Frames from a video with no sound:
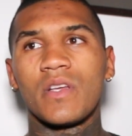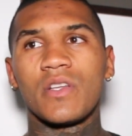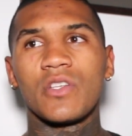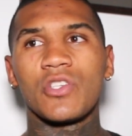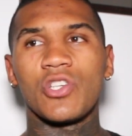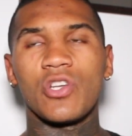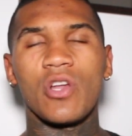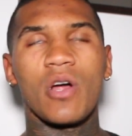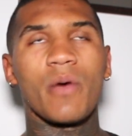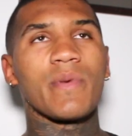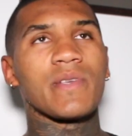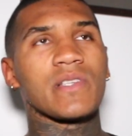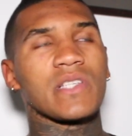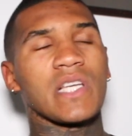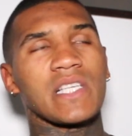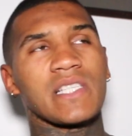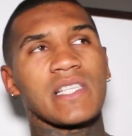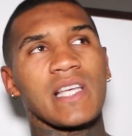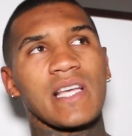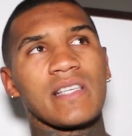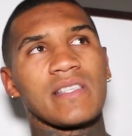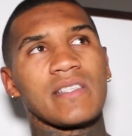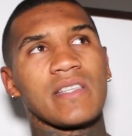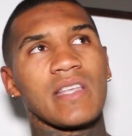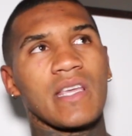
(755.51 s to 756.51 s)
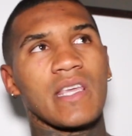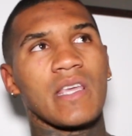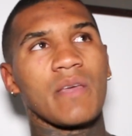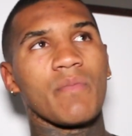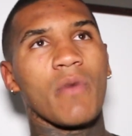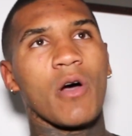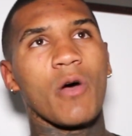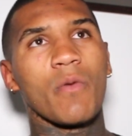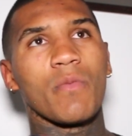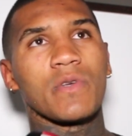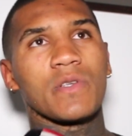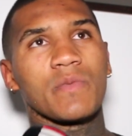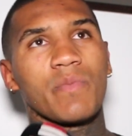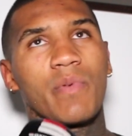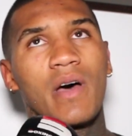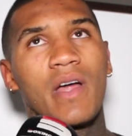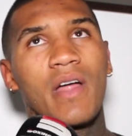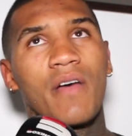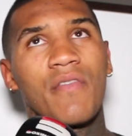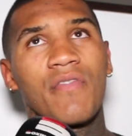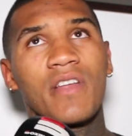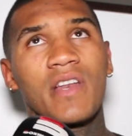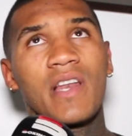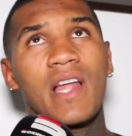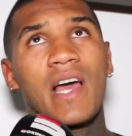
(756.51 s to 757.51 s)
Do you know what I mean? So I say sticky moments, but
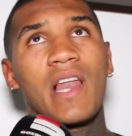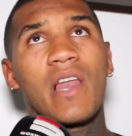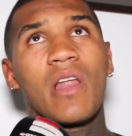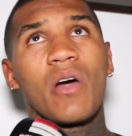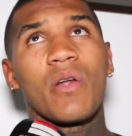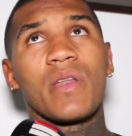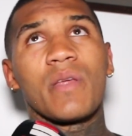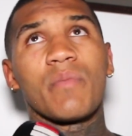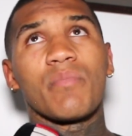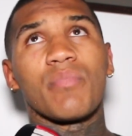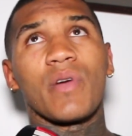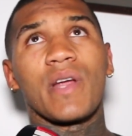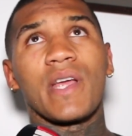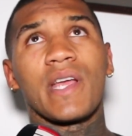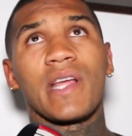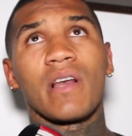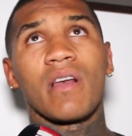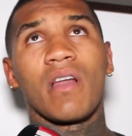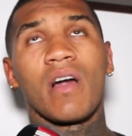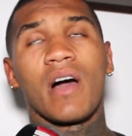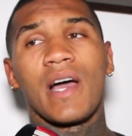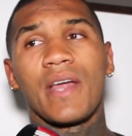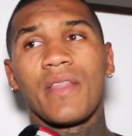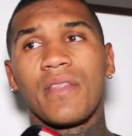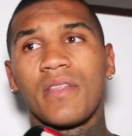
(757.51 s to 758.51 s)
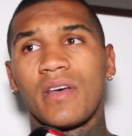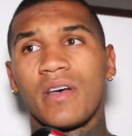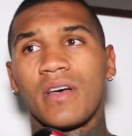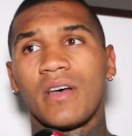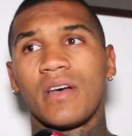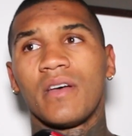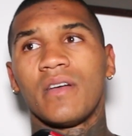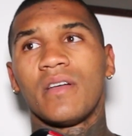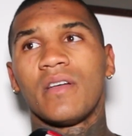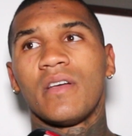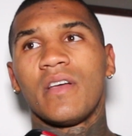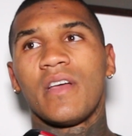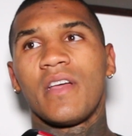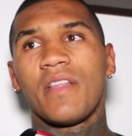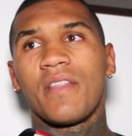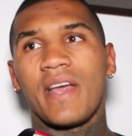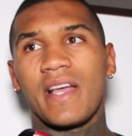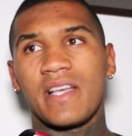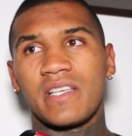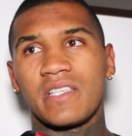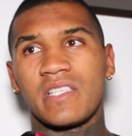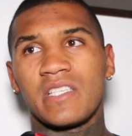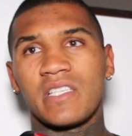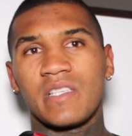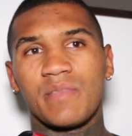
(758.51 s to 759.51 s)
I think they'll only bring, like, the
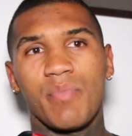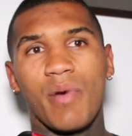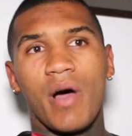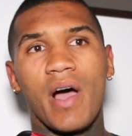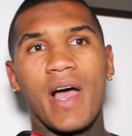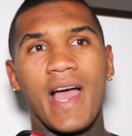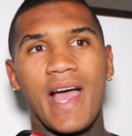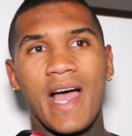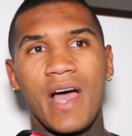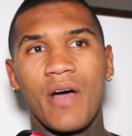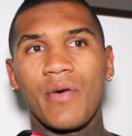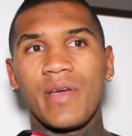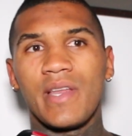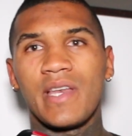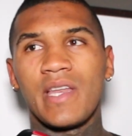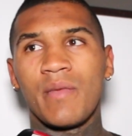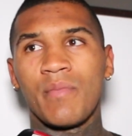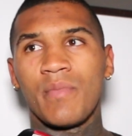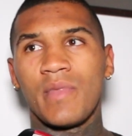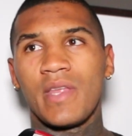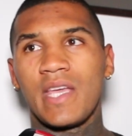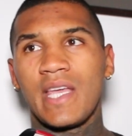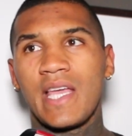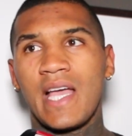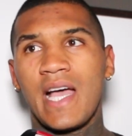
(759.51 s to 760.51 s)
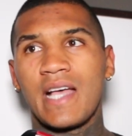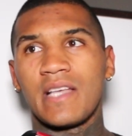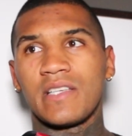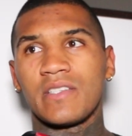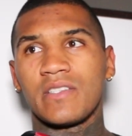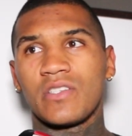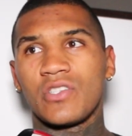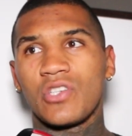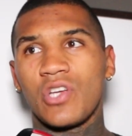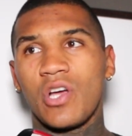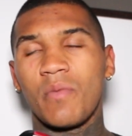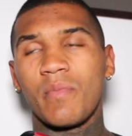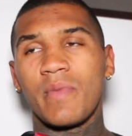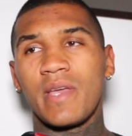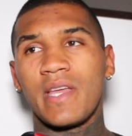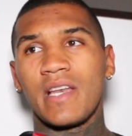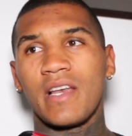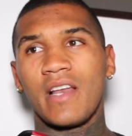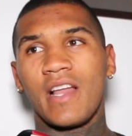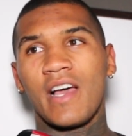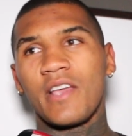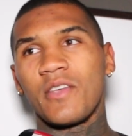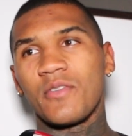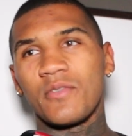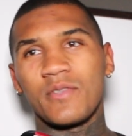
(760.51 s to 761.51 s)
that spite out in him that he has. Do you know what I mean?
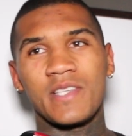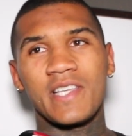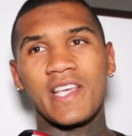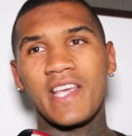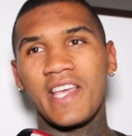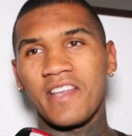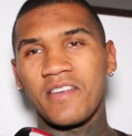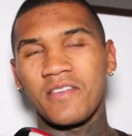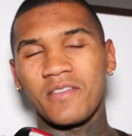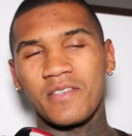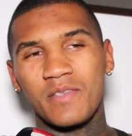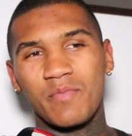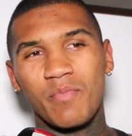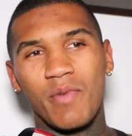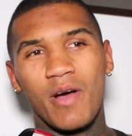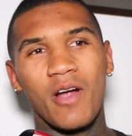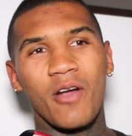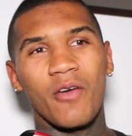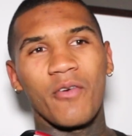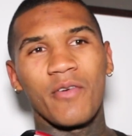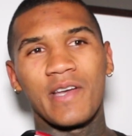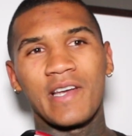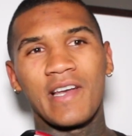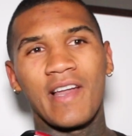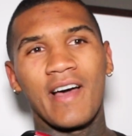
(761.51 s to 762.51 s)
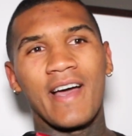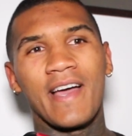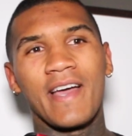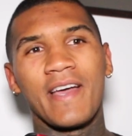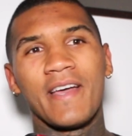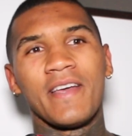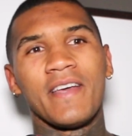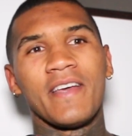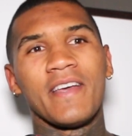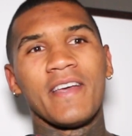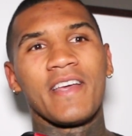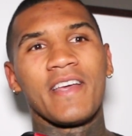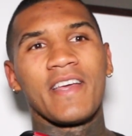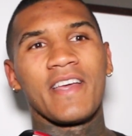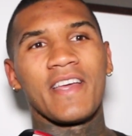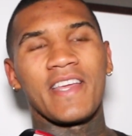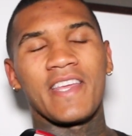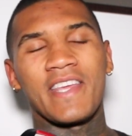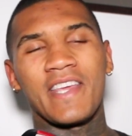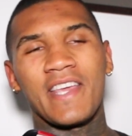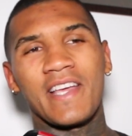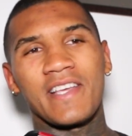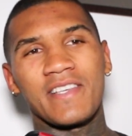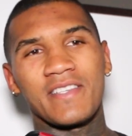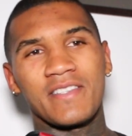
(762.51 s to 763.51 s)
Like, you see it in the sparring, like,
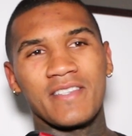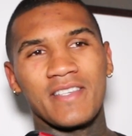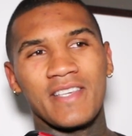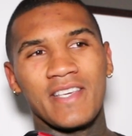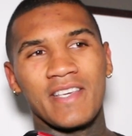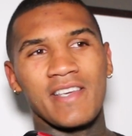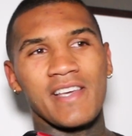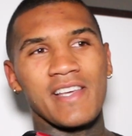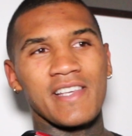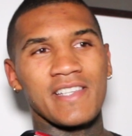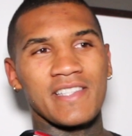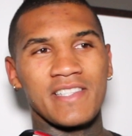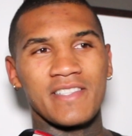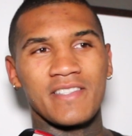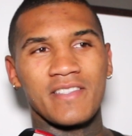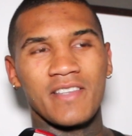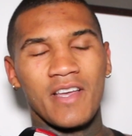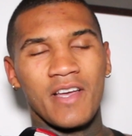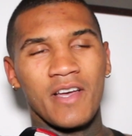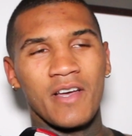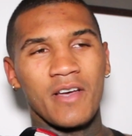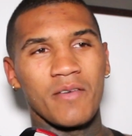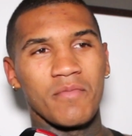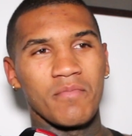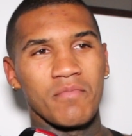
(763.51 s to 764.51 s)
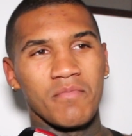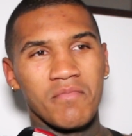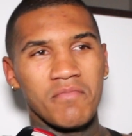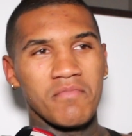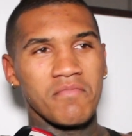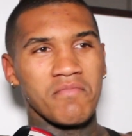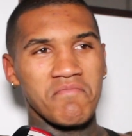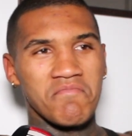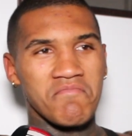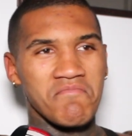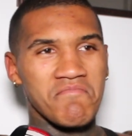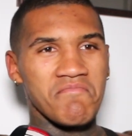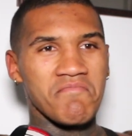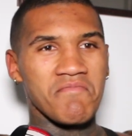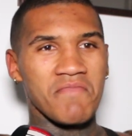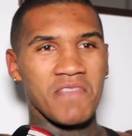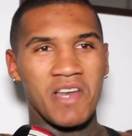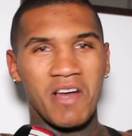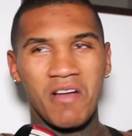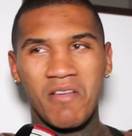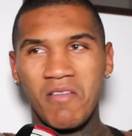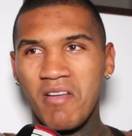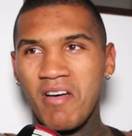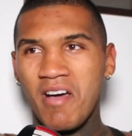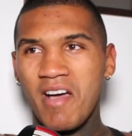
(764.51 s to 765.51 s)
he gets, he gets um, you
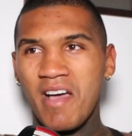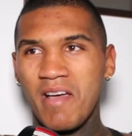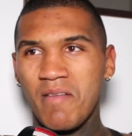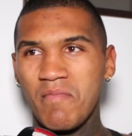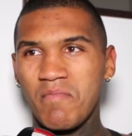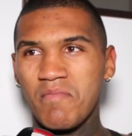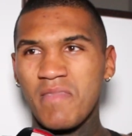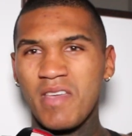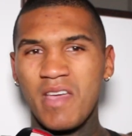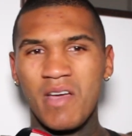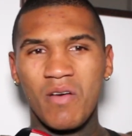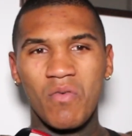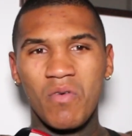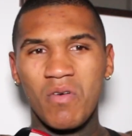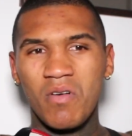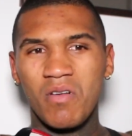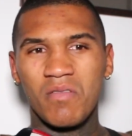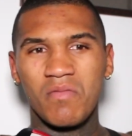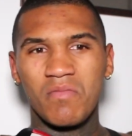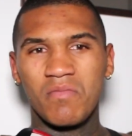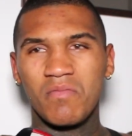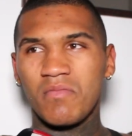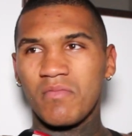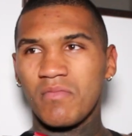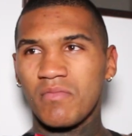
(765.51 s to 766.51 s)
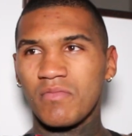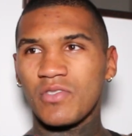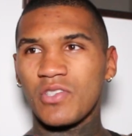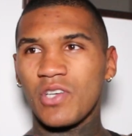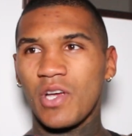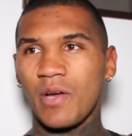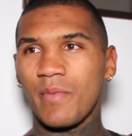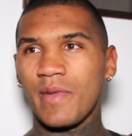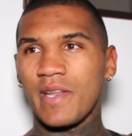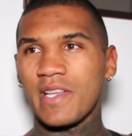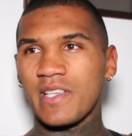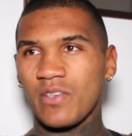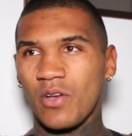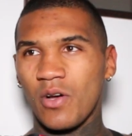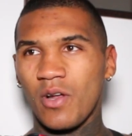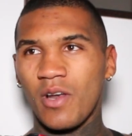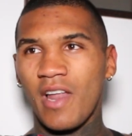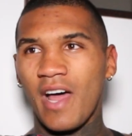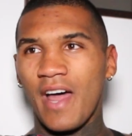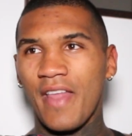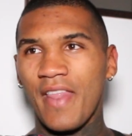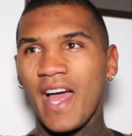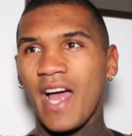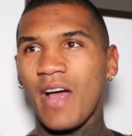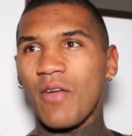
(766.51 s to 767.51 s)
know, like, yeah, what? Do you know what I mean? He's got,
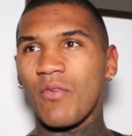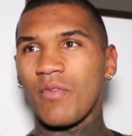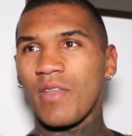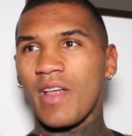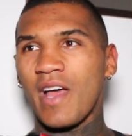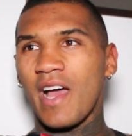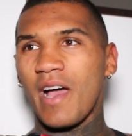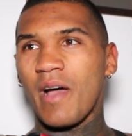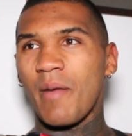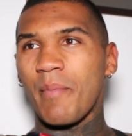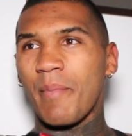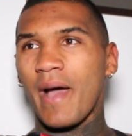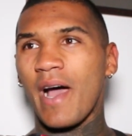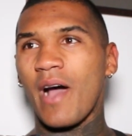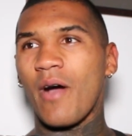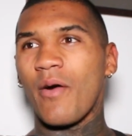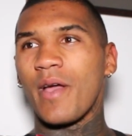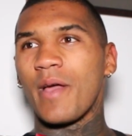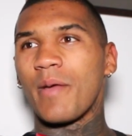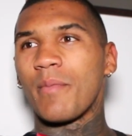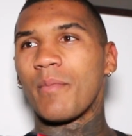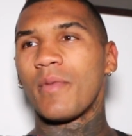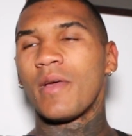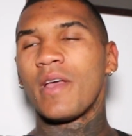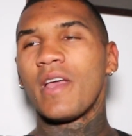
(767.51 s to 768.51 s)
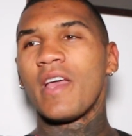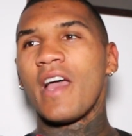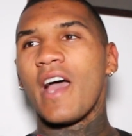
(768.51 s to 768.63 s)
like, that, that about him.